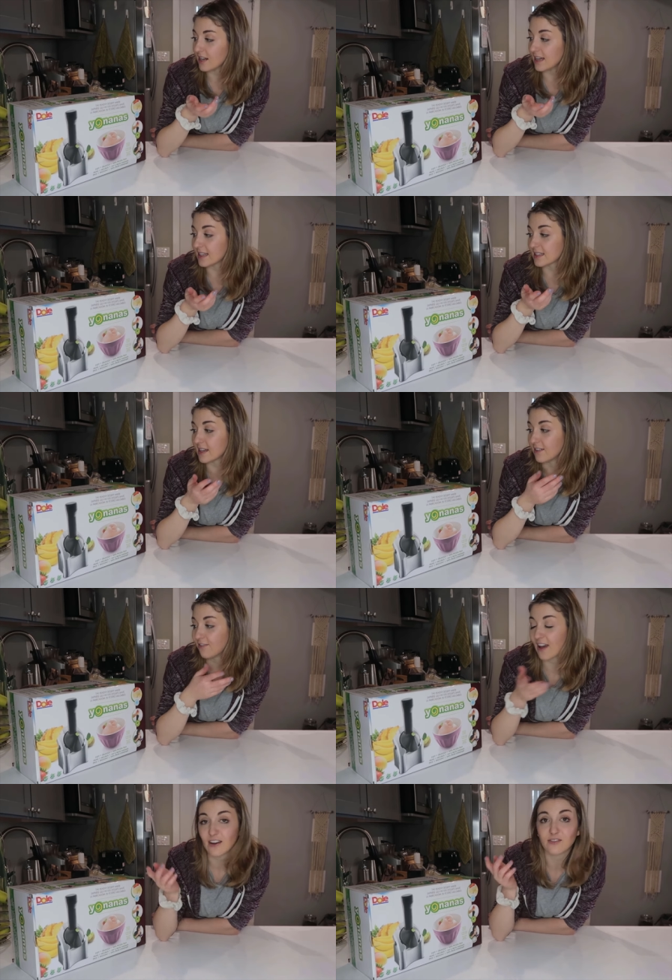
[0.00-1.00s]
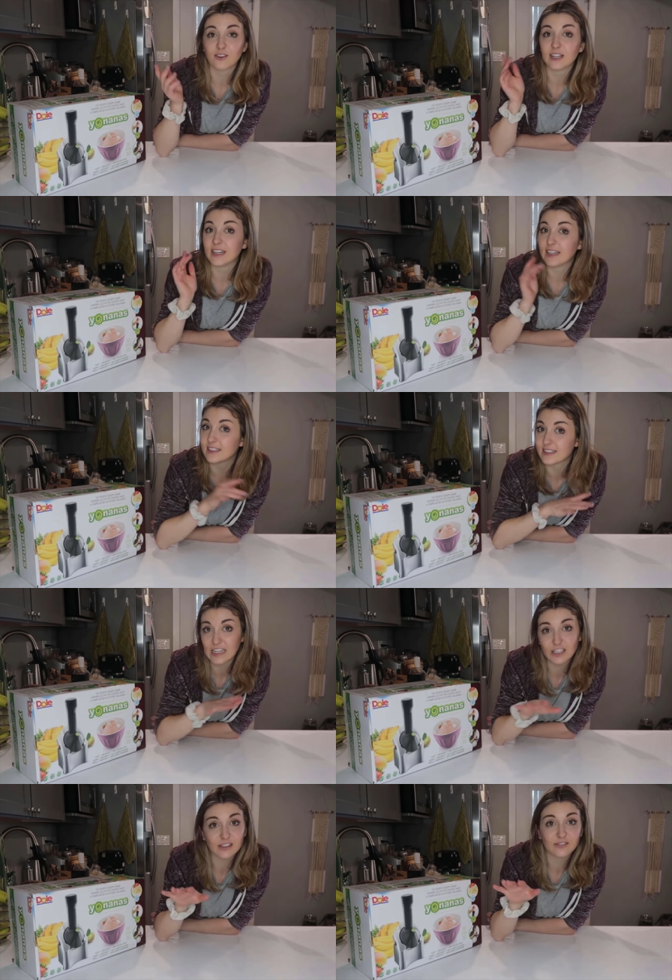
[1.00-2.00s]
It's fat-free,
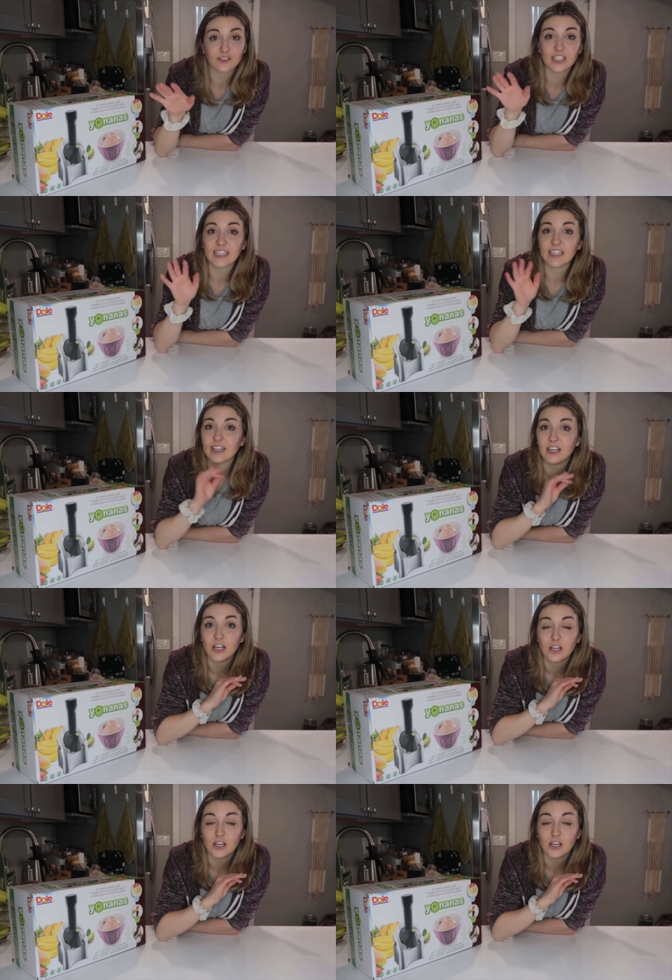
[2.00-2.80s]
dairy-free,